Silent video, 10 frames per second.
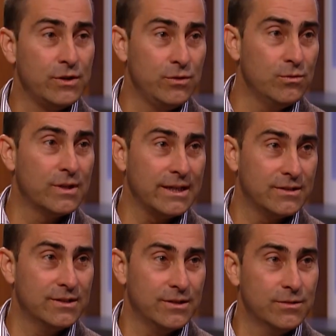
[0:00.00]
you like
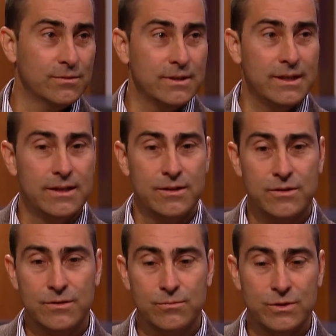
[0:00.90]
to do
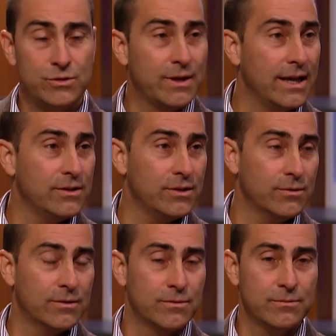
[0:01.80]
is what you can
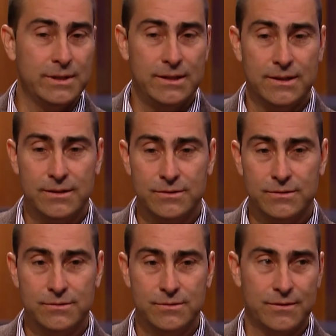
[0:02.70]
do. We uh,
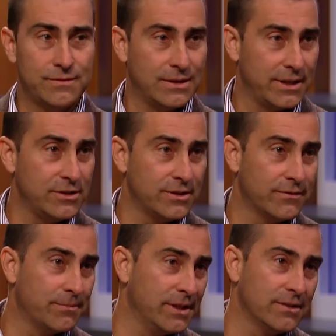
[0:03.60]
do the foundation of
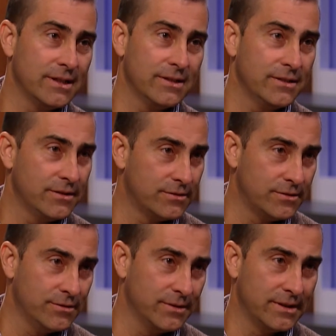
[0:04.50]
a building, you're
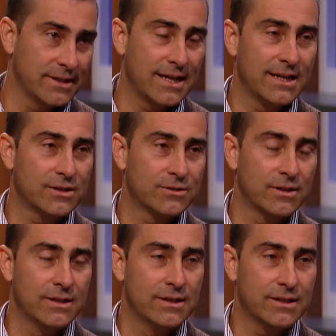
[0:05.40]
doing the conc
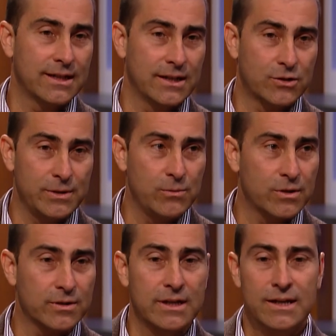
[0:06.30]
uh, concrete
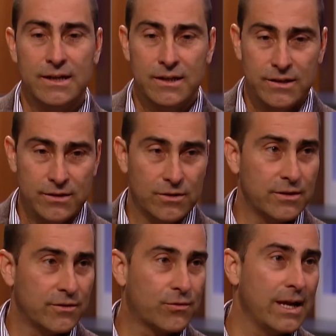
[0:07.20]
work, you go to
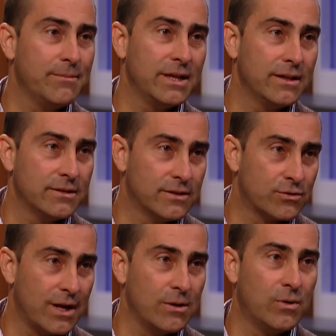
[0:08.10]
the framing, the
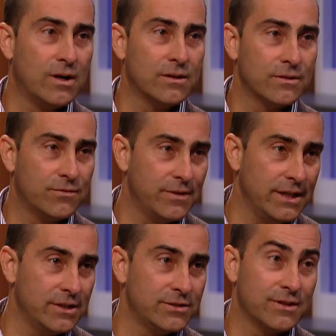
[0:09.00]
drywall, the
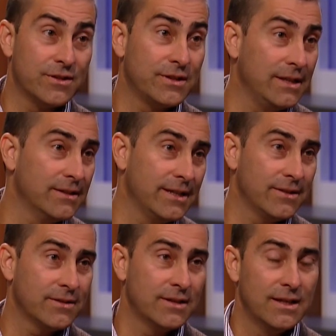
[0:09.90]
finish, the
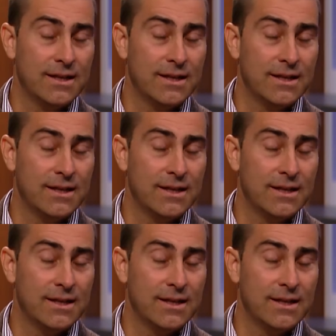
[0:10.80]
ceilings,